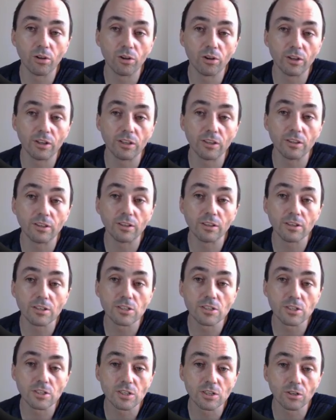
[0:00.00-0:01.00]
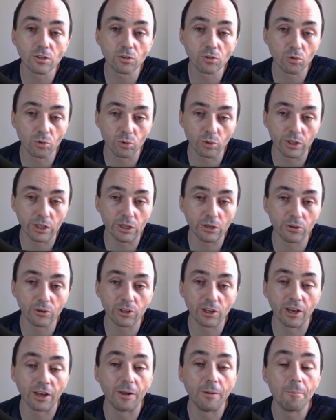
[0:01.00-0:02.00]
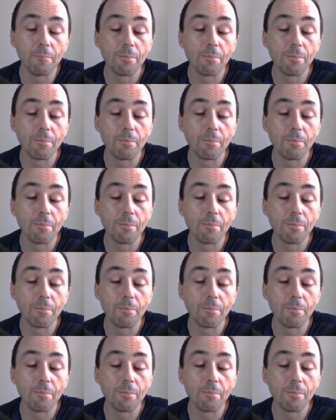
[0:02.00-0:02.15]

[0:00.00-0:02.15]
in this tree, okay?